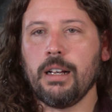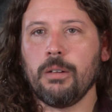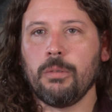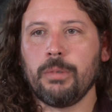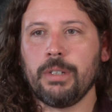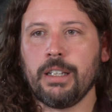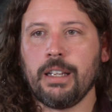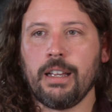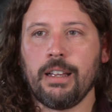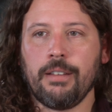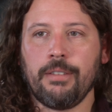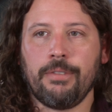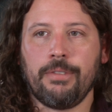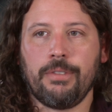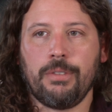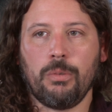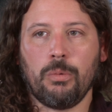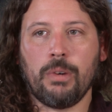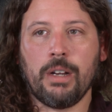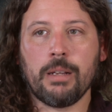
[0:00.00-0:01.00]
We
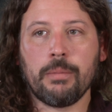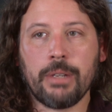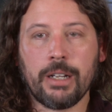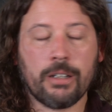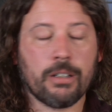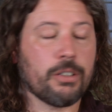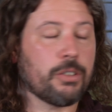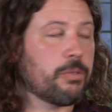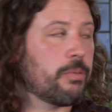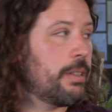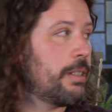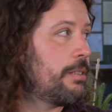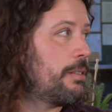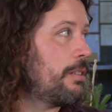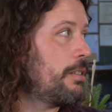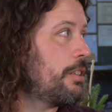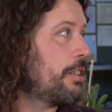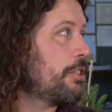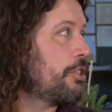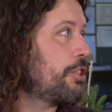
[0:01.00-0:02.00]
have the Winemakers
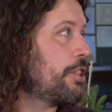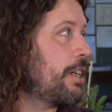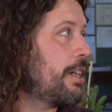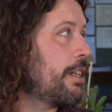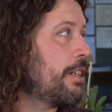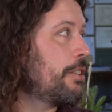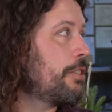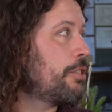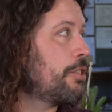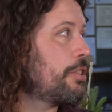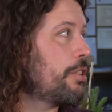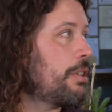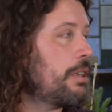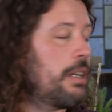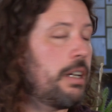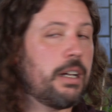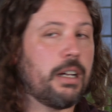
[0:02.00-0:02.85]
Research Exchange,